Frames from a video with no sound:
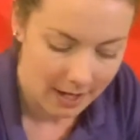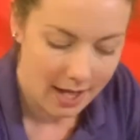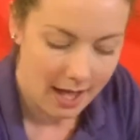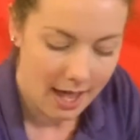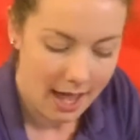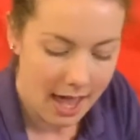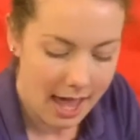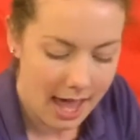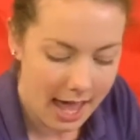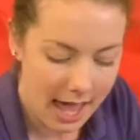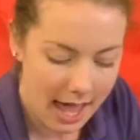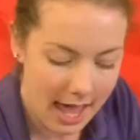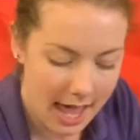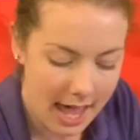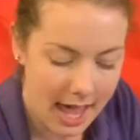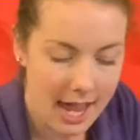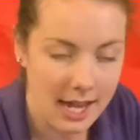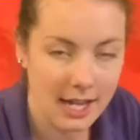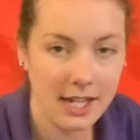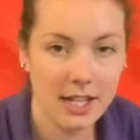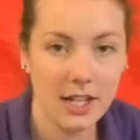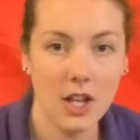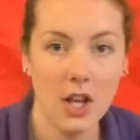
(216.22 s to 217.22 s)
Head,
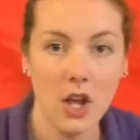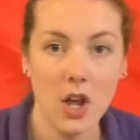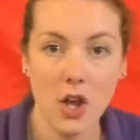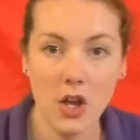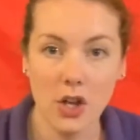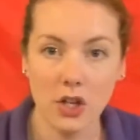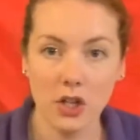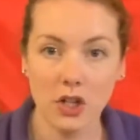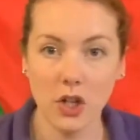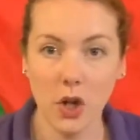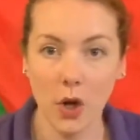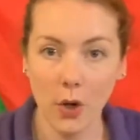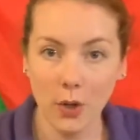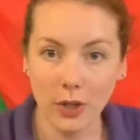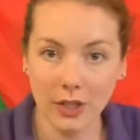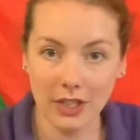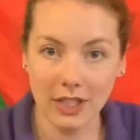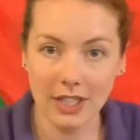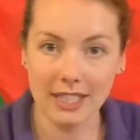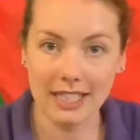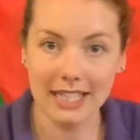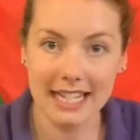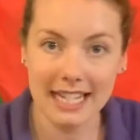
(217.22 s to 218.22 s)

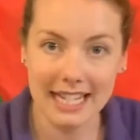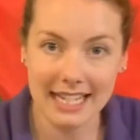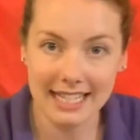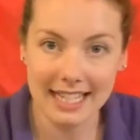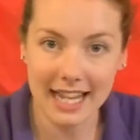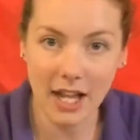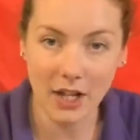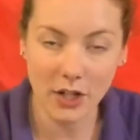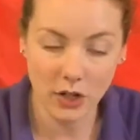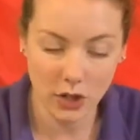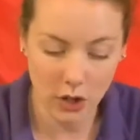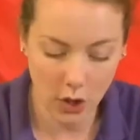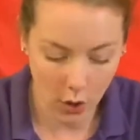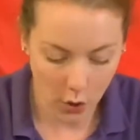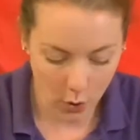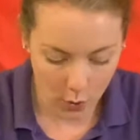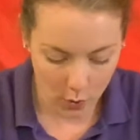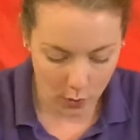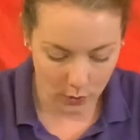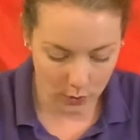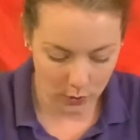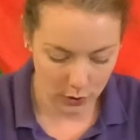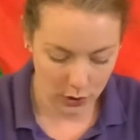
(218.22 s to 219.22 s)
shoulders, knees and
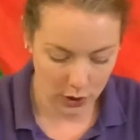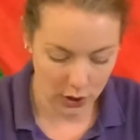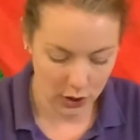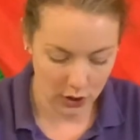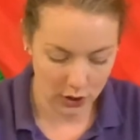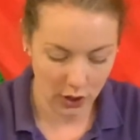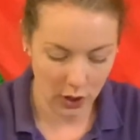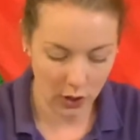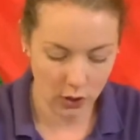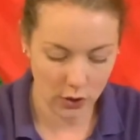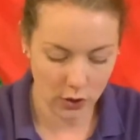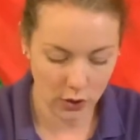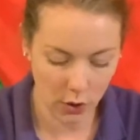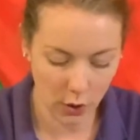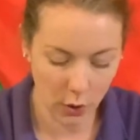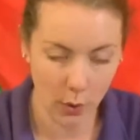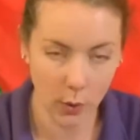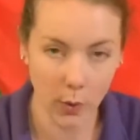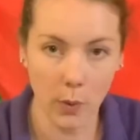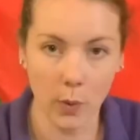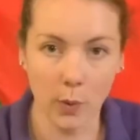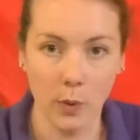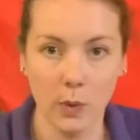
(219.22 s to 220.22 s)
toes, knees and
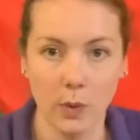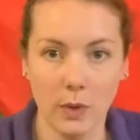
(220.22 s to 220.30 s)
toes.